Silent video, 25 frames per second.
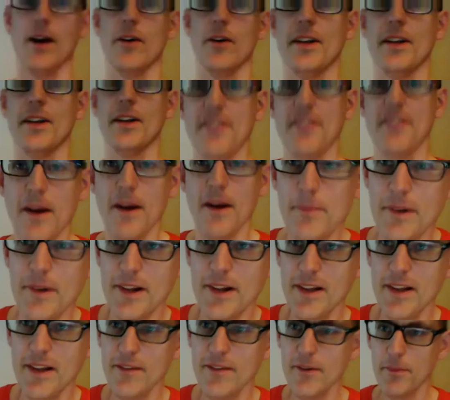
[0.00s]
it's
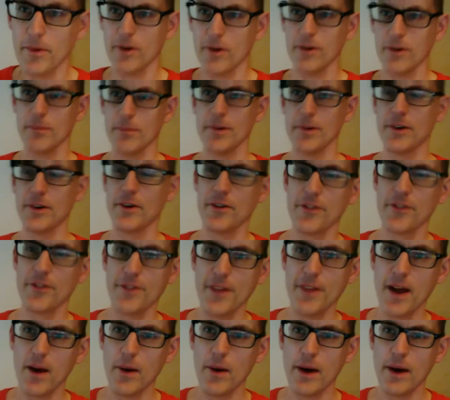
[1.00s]
unbelievable because
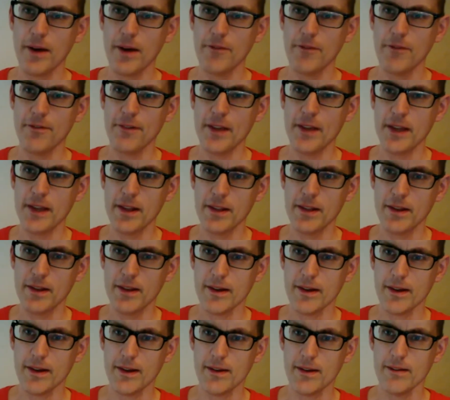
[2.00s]
now I feel
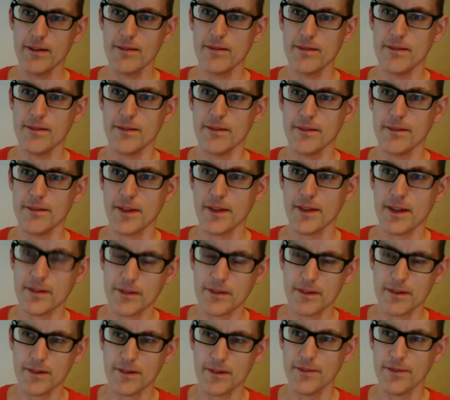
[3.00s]
that
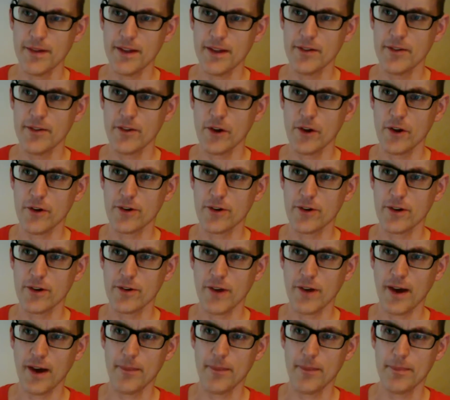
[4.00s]
things starting
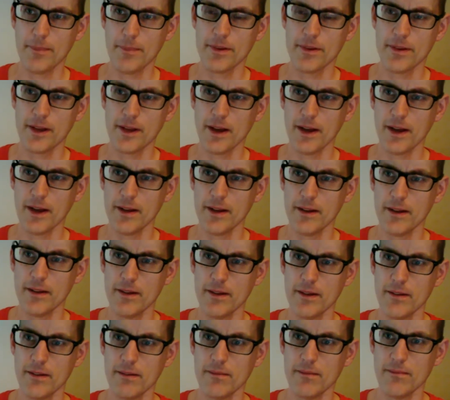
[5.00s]
to happen.
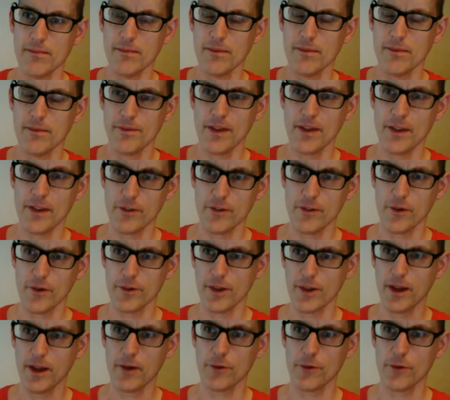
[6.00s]
Things
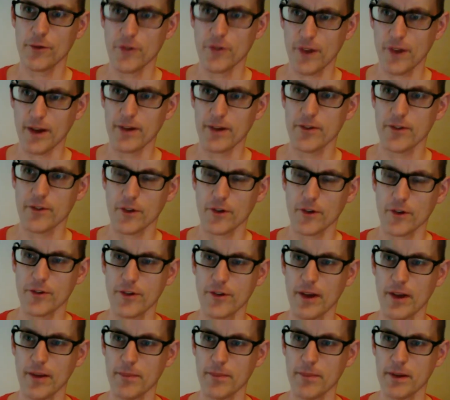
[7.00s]
on the outside start
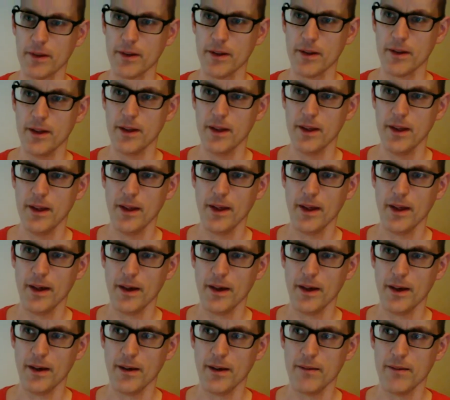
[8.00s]
to happen.
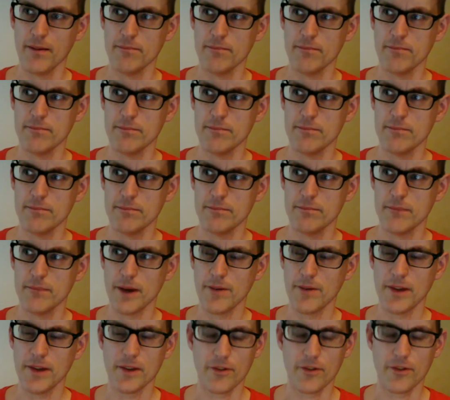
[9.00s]
I
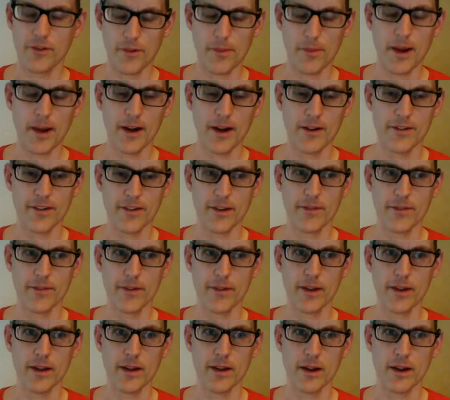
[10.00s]
think it's the mindset
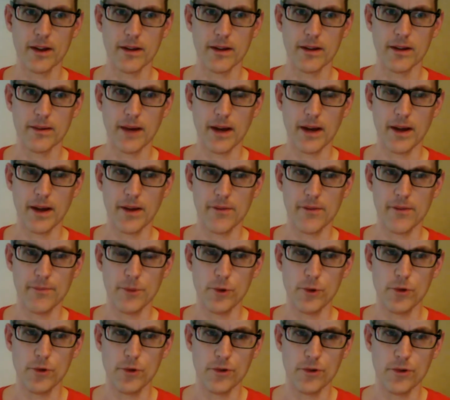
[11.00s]
thing. I have
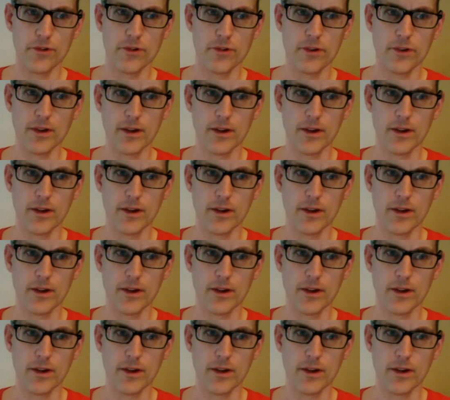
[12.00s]
booked